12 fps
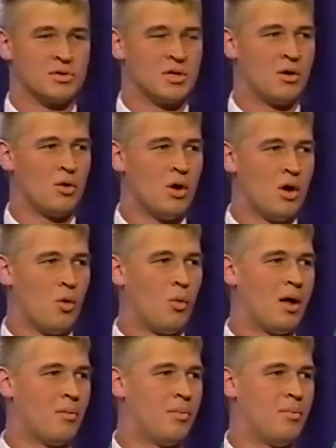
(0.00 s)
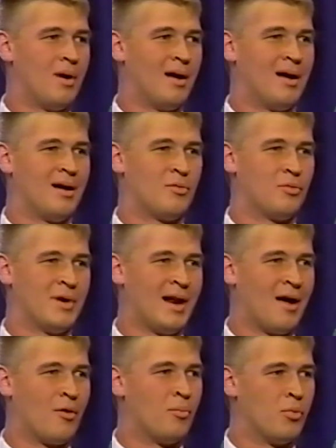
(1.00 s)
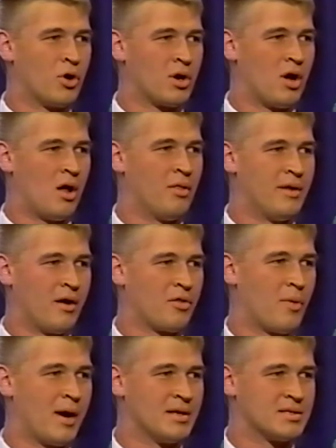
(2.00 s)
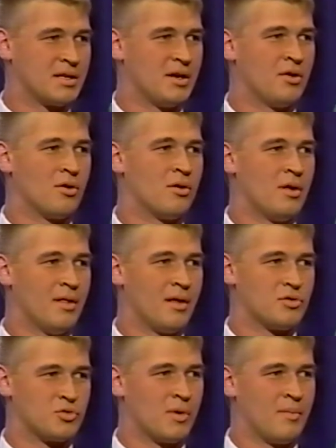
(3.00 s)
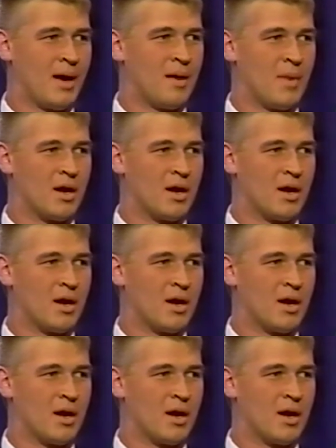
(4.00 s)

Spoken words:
was a renowned book called The Arthritis Cure that was written by a